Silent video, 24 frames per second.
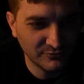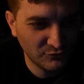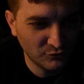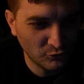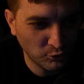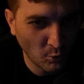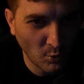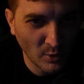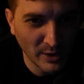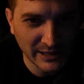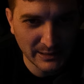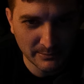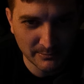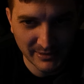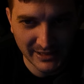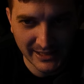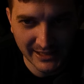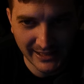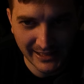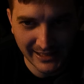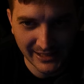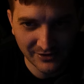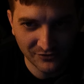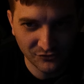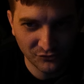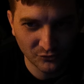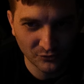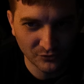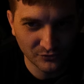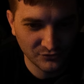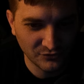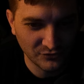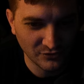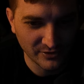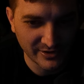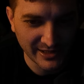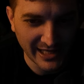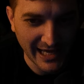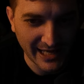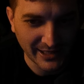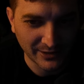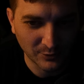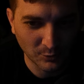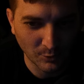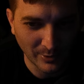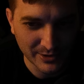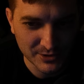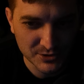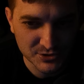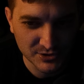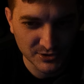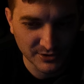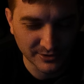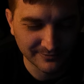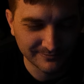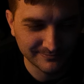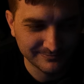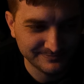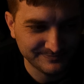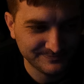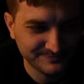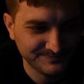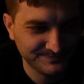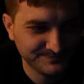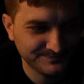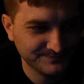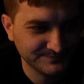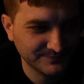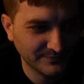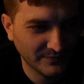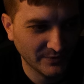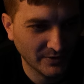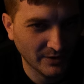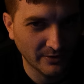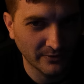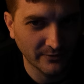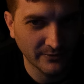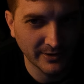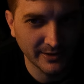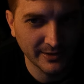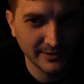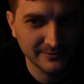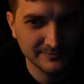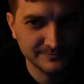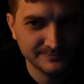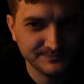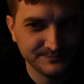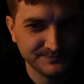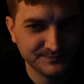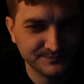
20 minute answer to that question. All right.